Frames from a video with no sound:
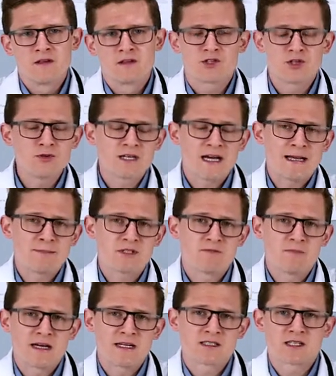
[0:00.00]
The two types
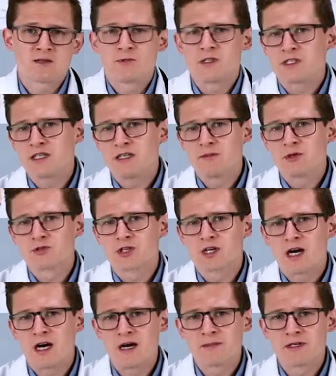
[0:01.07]
of mites that we see most
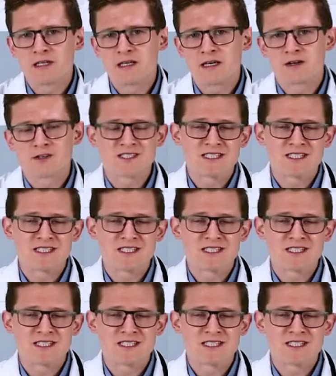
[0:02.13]
commonly are